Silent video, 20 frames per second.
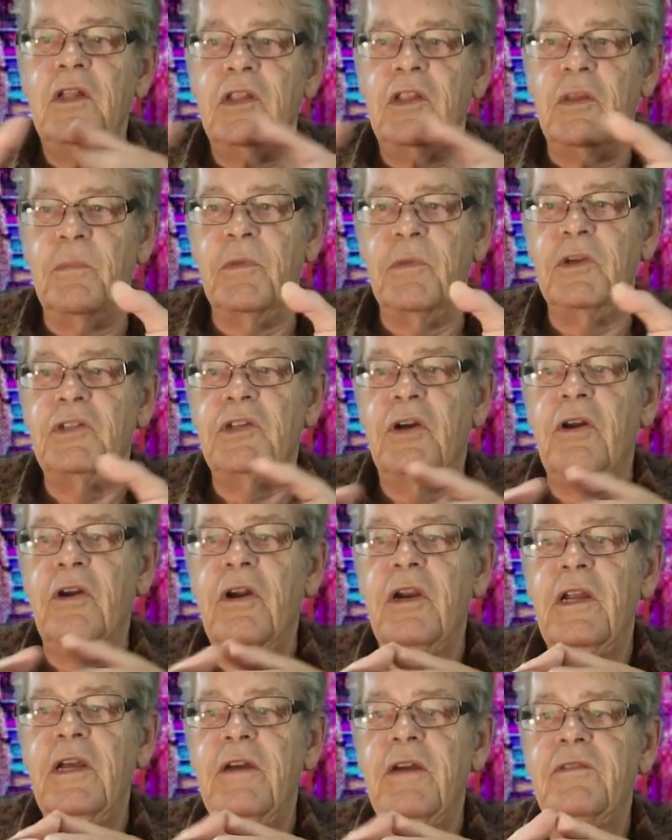The
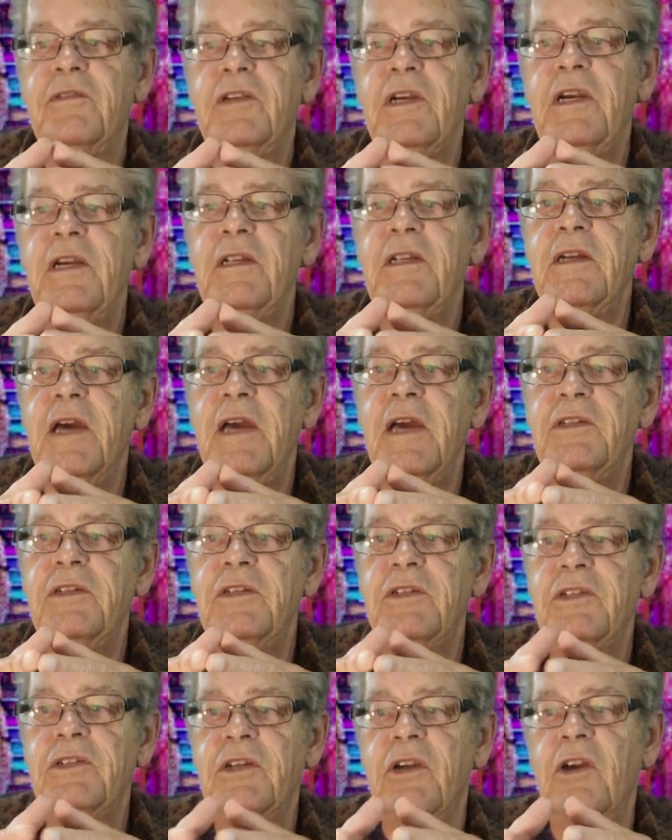majority of
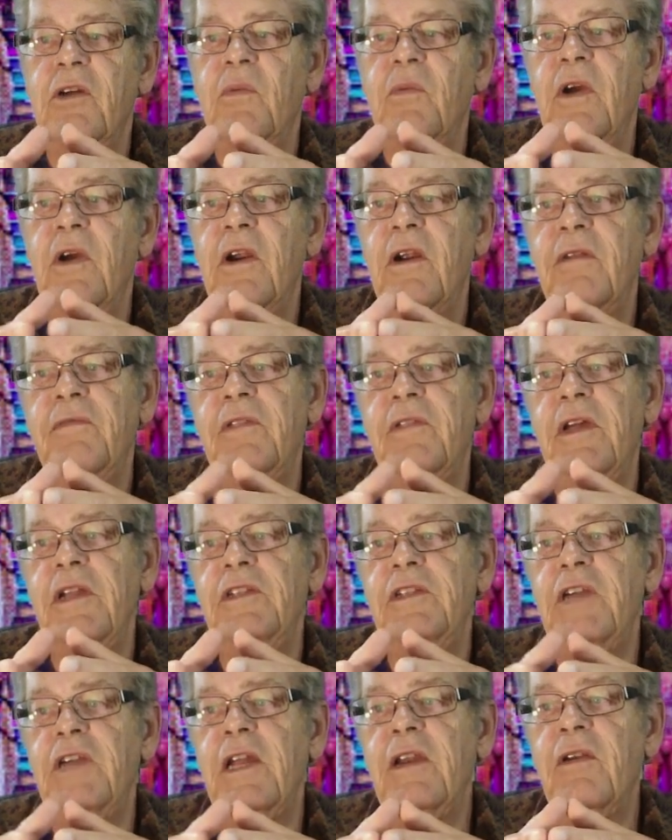teenagers are aware of their
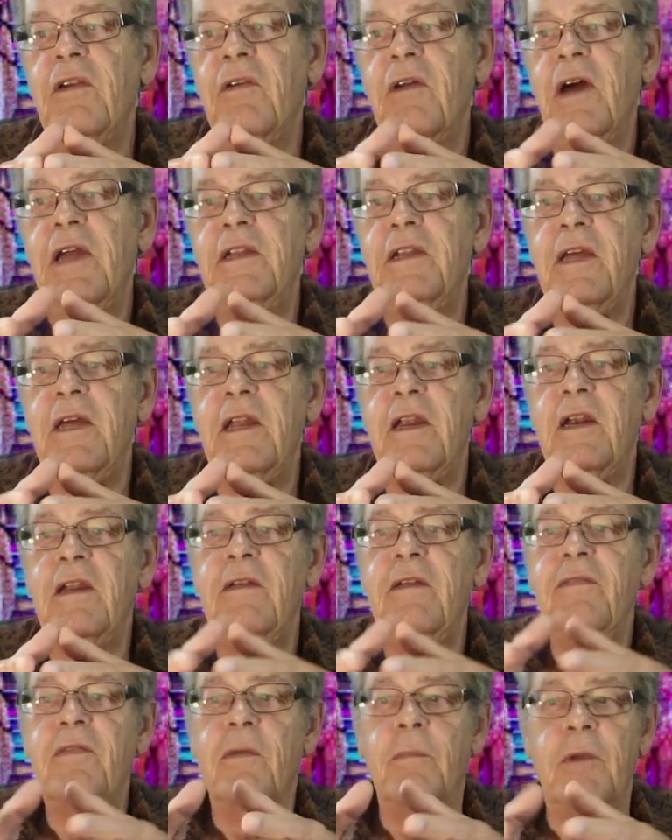gender identity
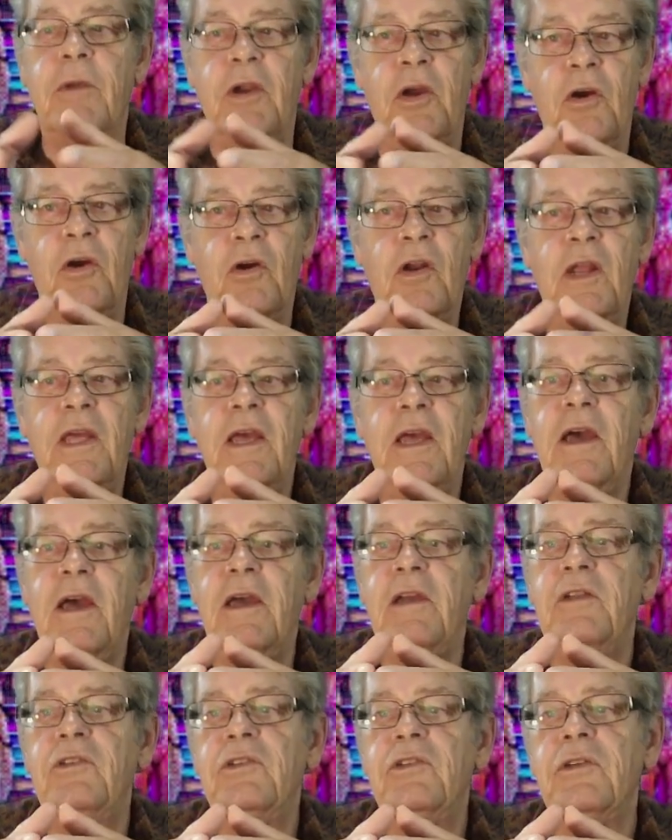from an early
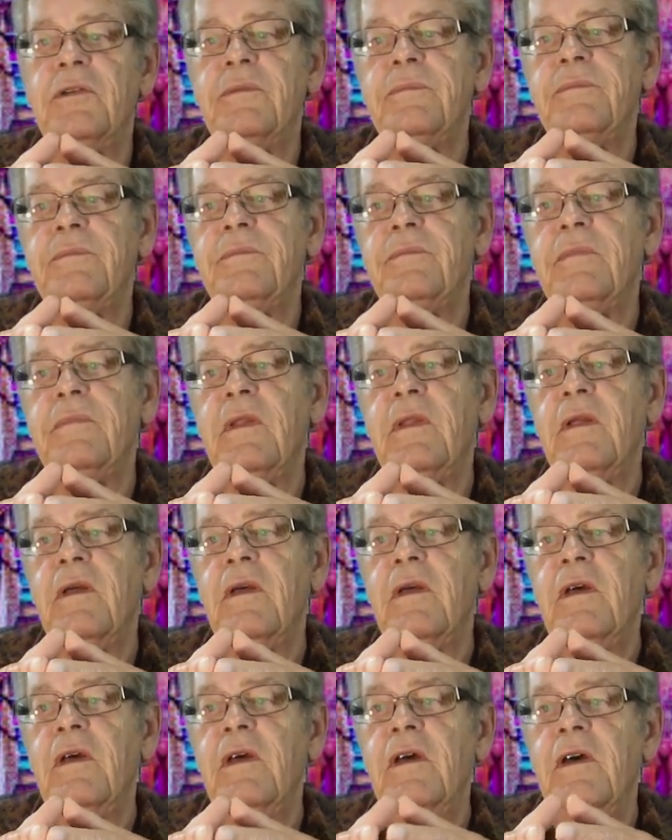age.
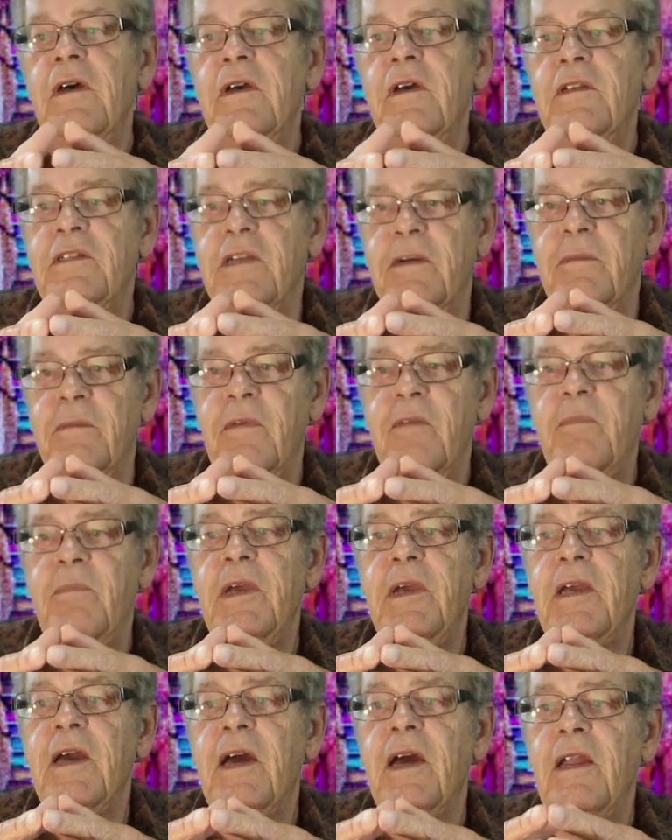Some have
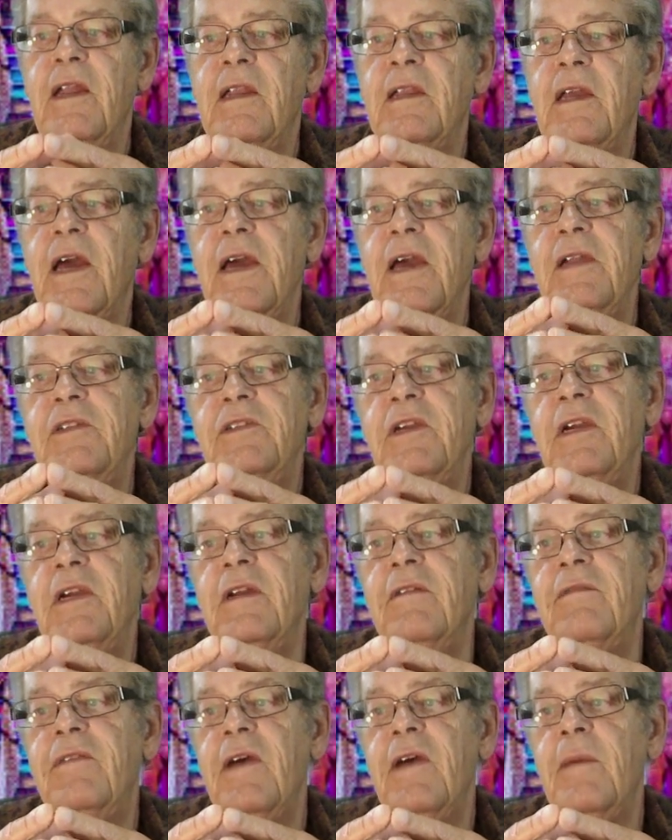begun engaging
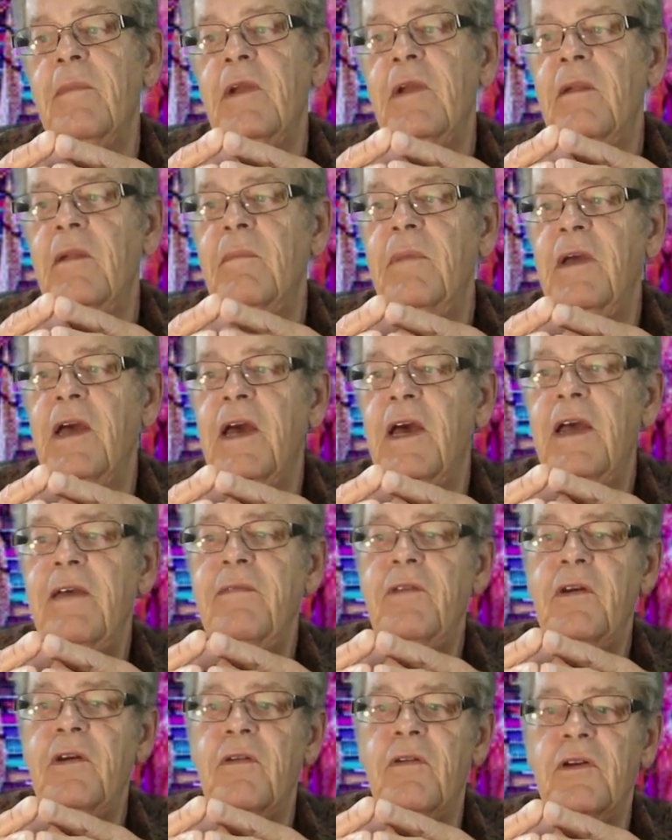in feminine
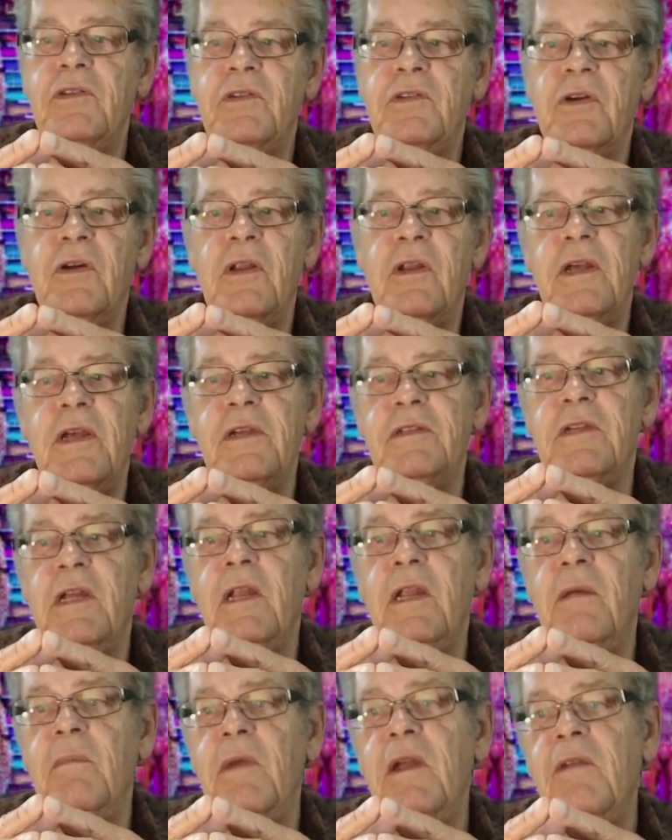behavior as early as
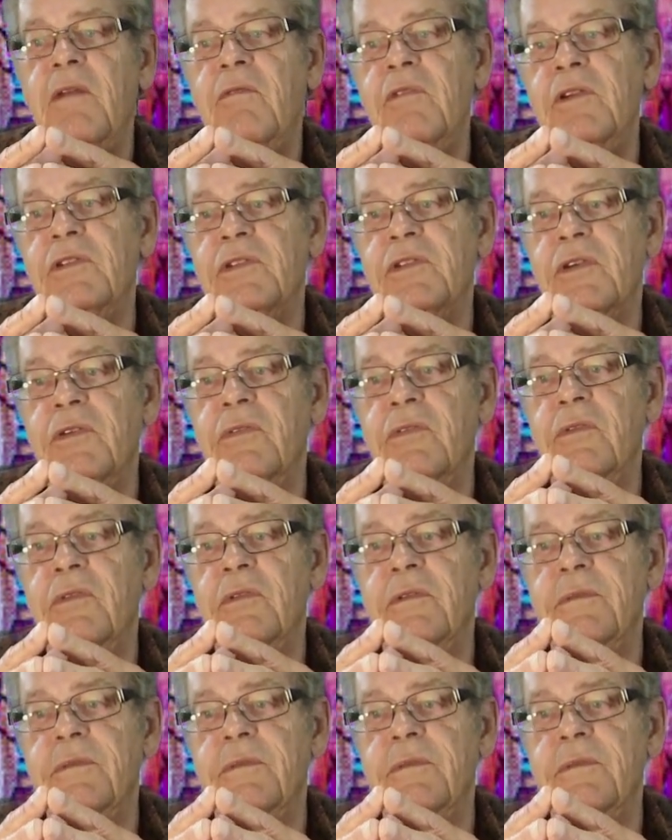elementary school.